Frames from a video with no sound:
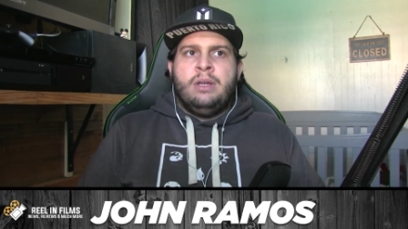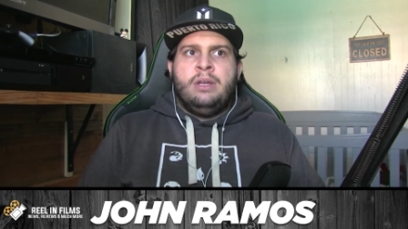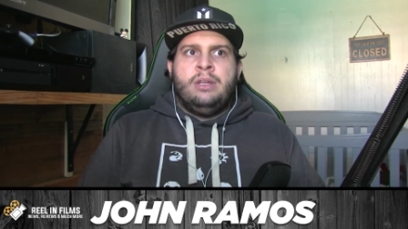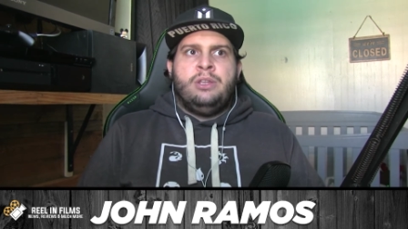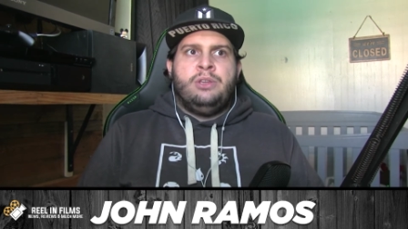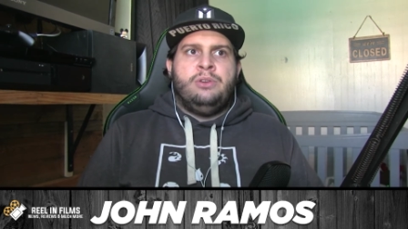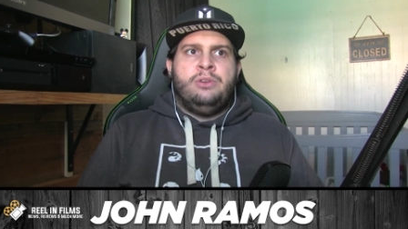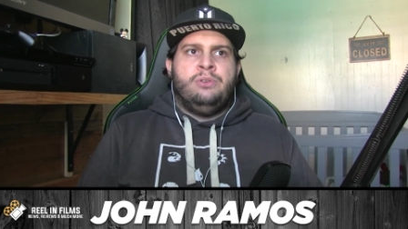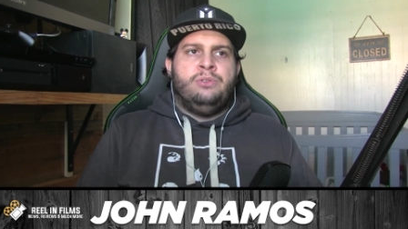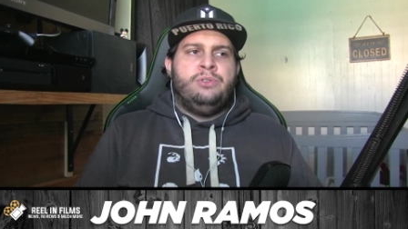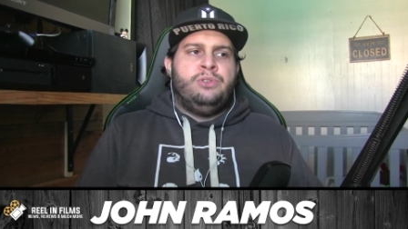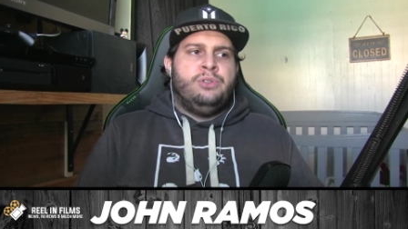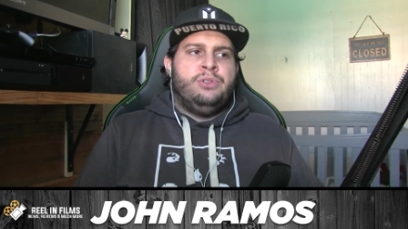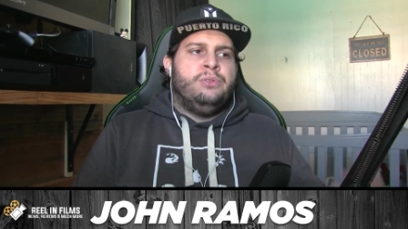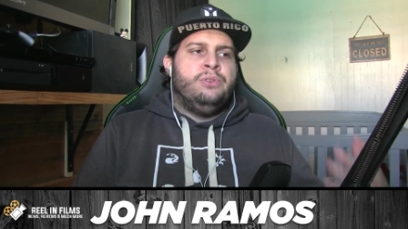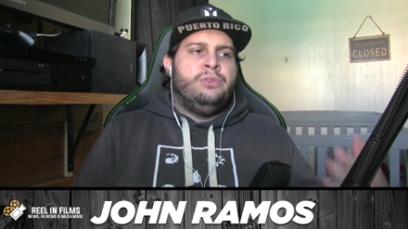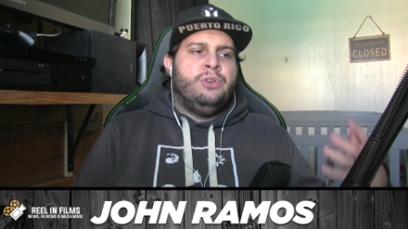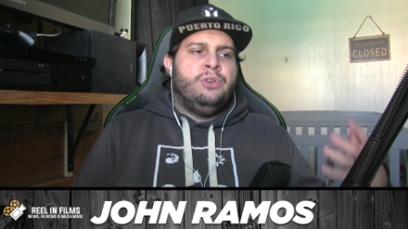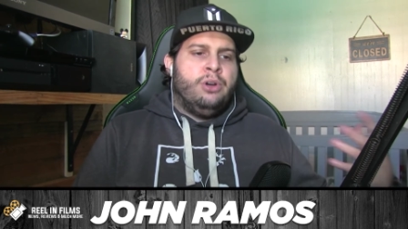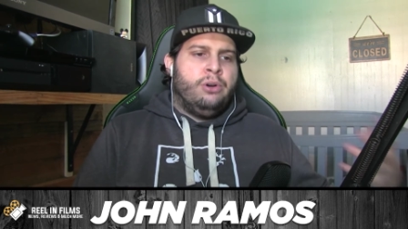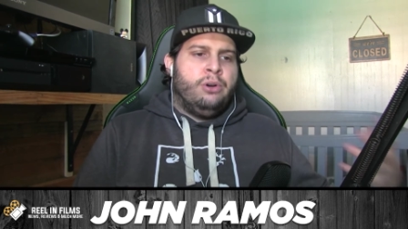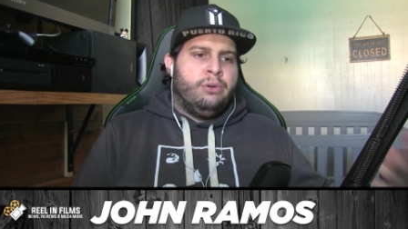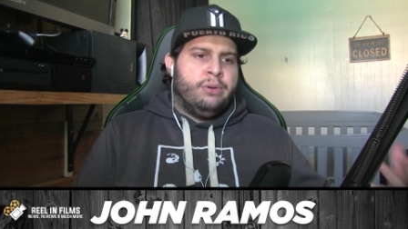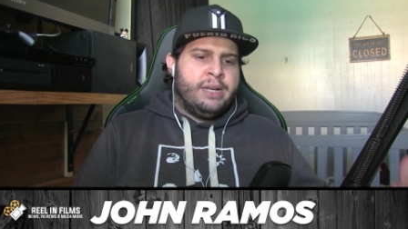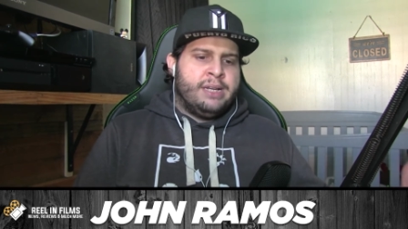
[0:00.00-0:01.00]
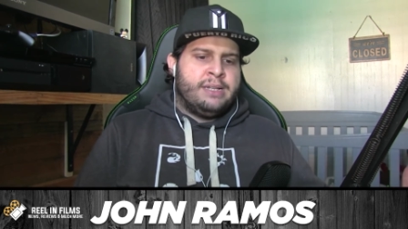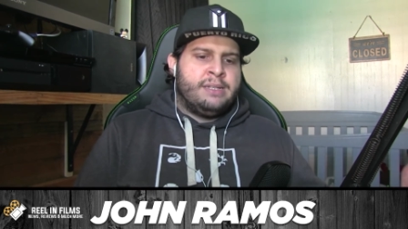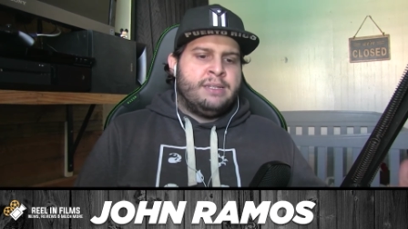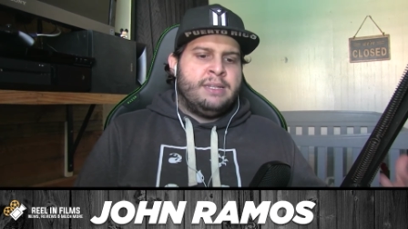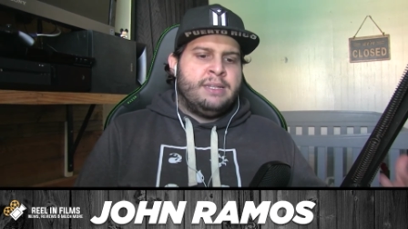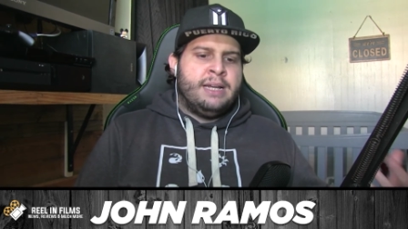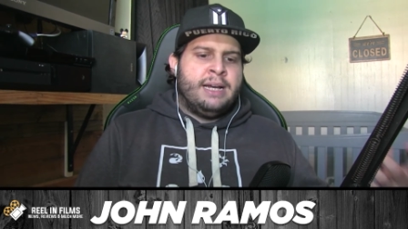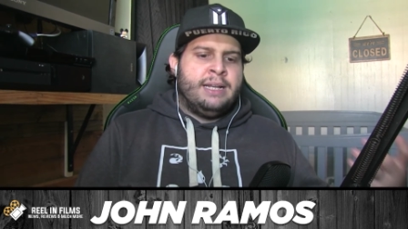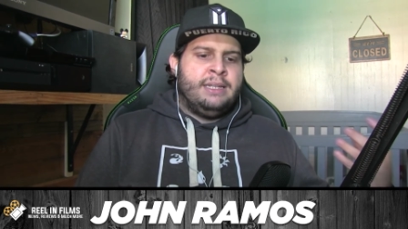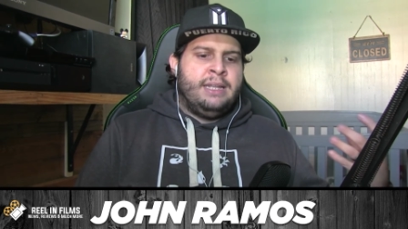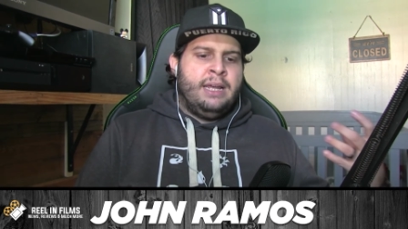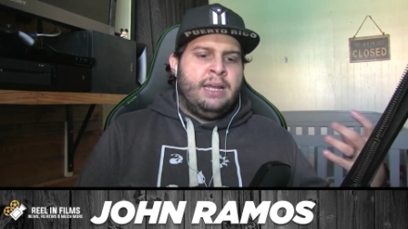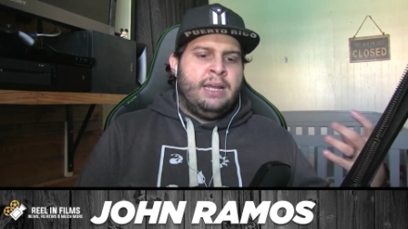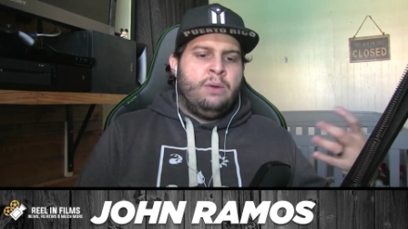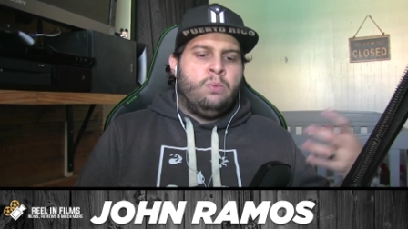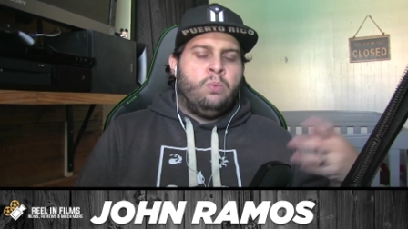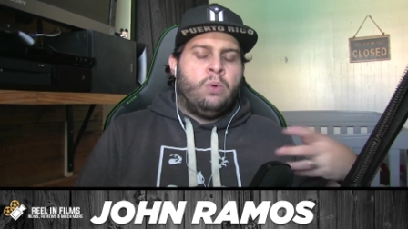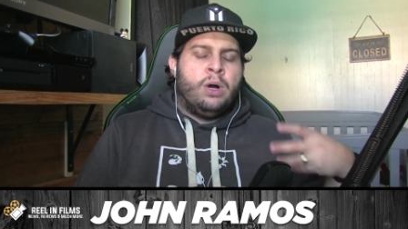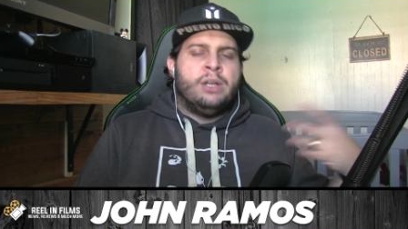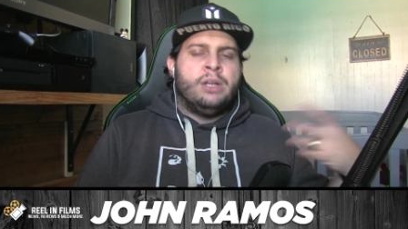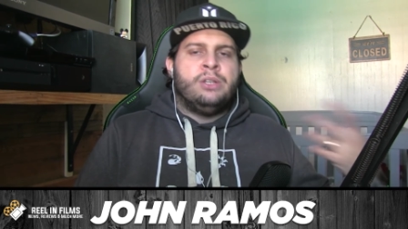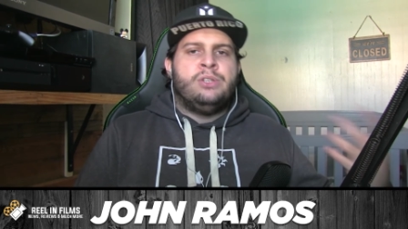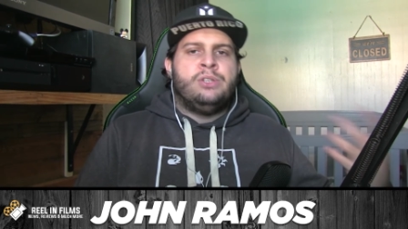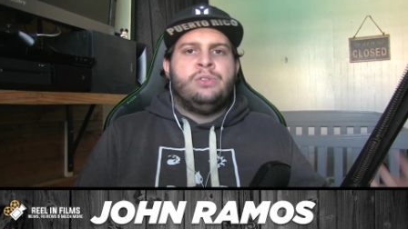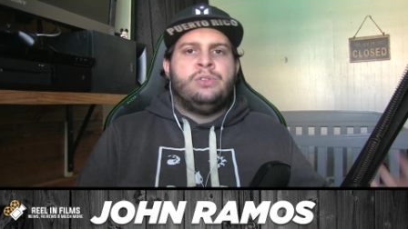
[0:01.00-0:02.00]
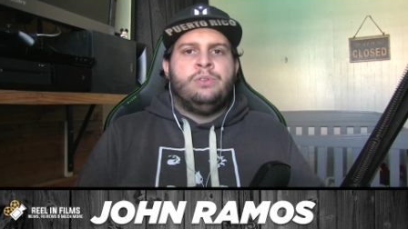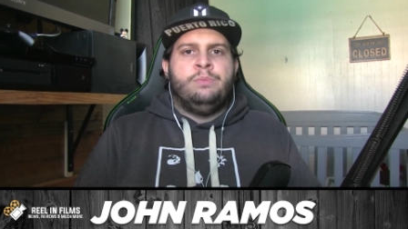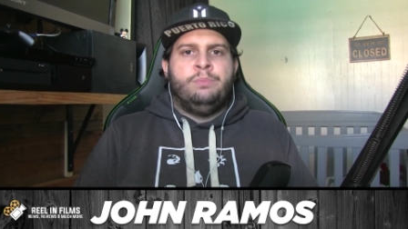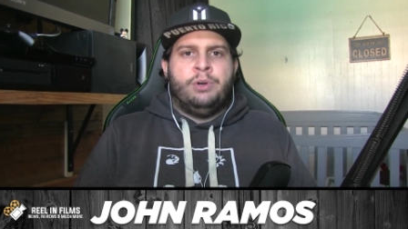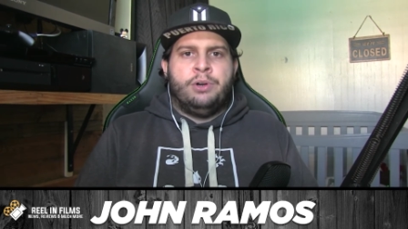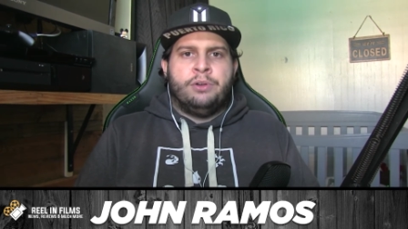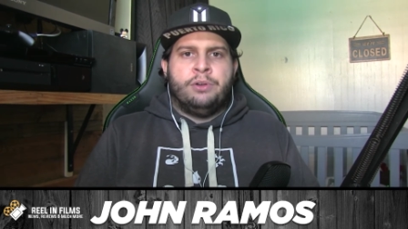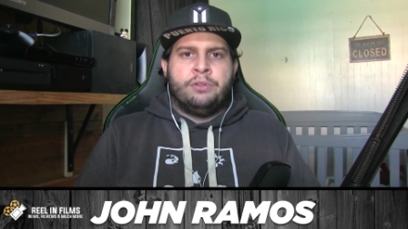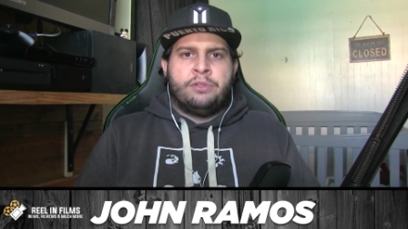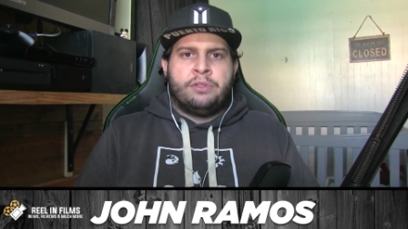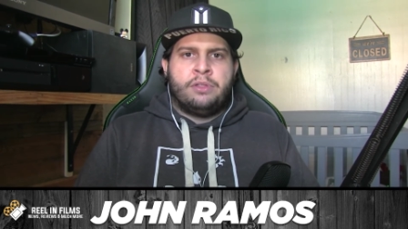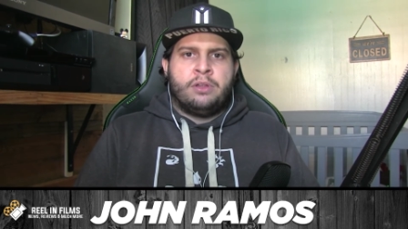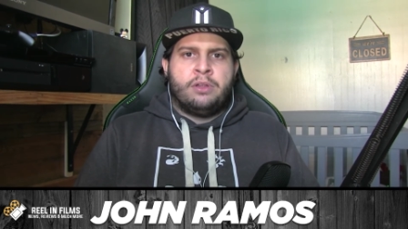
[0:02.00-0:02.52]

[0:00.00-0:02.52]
You do notice that they want to both